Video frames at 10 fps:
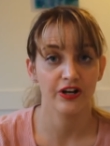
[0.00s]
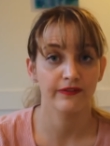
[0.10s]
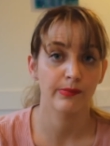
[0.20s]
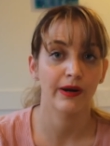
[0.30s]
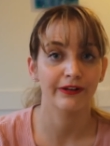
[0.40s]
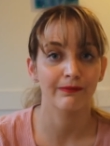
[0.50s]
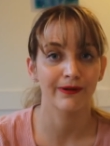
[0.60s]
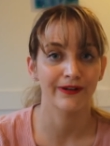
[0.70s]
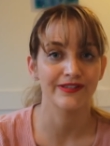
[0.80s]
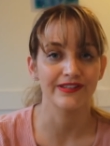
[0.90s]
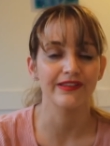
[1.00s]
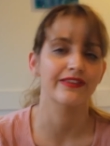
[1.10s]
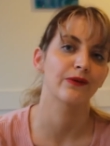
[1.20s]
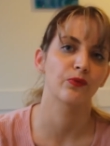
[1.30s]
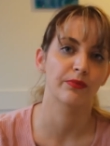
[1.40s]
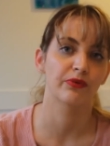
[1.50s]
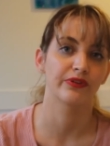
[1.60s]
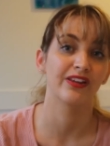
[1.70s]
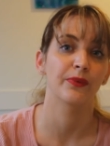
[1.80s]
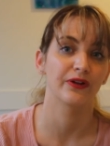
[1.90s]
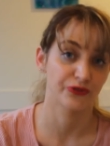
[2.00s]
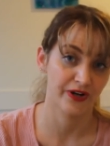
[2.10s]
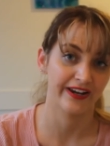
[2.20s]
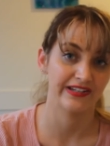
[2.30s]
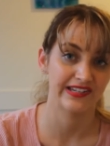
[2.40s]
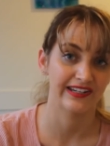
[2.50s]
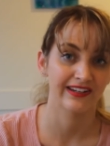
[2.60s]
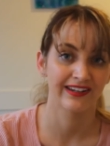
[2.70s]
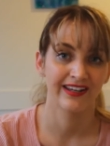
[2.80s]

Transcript: of a pregnant person that we were really well trained in.